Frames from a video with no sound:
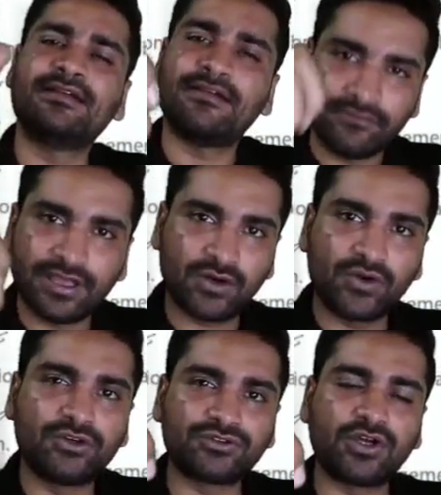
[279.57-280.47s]
we are going
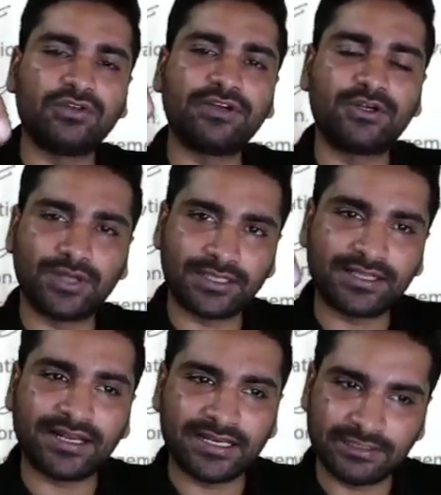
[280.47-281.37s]
to solve it together
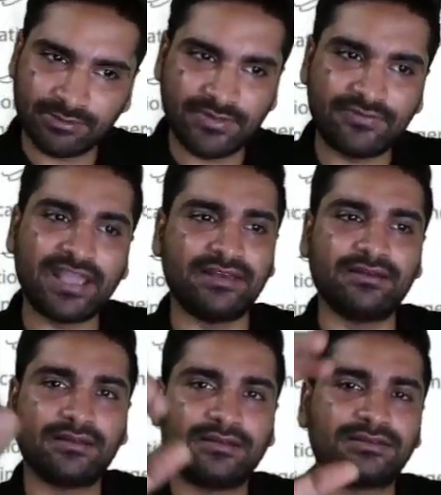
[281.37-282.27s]
and it will be fine.
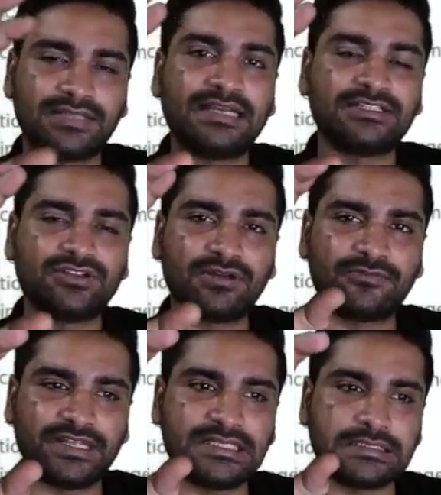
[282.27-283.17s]
That is your
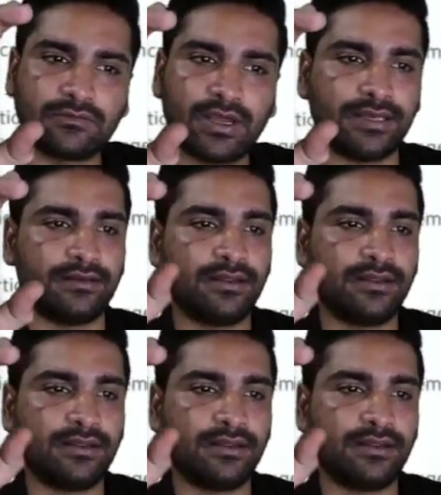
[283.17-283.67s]
phase 1.